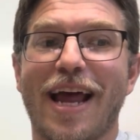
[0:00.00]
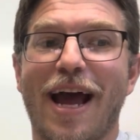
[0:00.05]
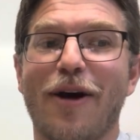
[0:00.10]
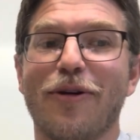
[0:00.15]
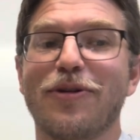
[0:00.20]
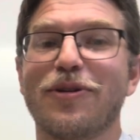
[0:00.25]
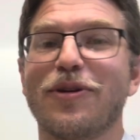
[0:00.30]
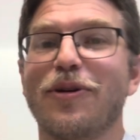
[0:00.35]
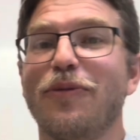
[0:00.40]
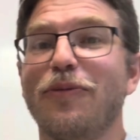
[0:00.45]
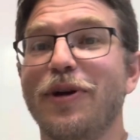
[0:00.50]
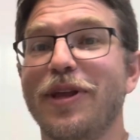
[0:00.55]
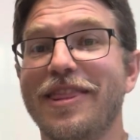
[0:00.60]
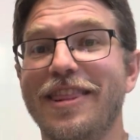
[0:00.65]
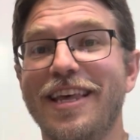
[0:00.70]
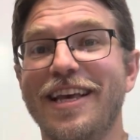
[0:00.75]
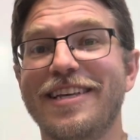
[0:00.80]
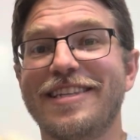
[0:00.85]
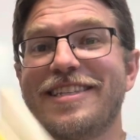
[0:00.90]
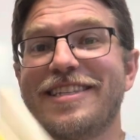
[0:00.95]
out with
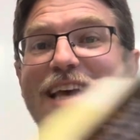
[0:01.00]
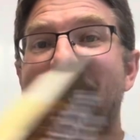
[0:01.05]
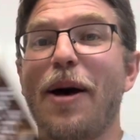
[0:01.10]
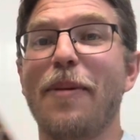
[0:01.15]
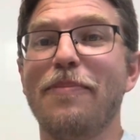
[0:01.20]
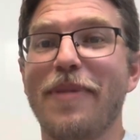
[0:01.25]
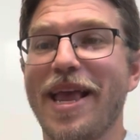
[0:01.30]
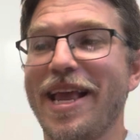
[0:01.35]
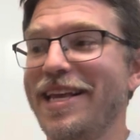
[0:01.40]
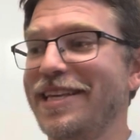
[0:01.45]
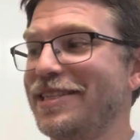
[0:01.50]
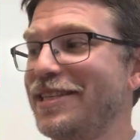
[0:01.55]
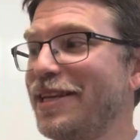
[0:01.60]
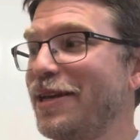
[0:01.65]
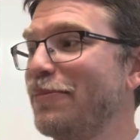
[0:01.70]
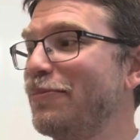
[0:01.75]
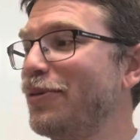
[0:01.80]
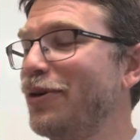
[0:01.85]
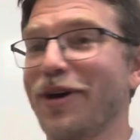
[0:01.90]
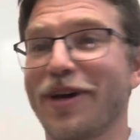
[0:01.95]
this
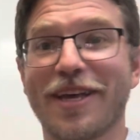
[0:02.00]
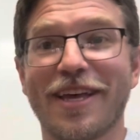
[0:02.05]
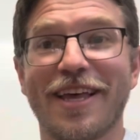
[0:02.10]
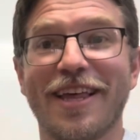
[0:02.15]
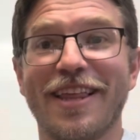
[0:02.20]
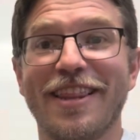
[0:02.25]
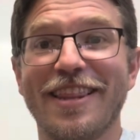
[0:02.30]
amazing book,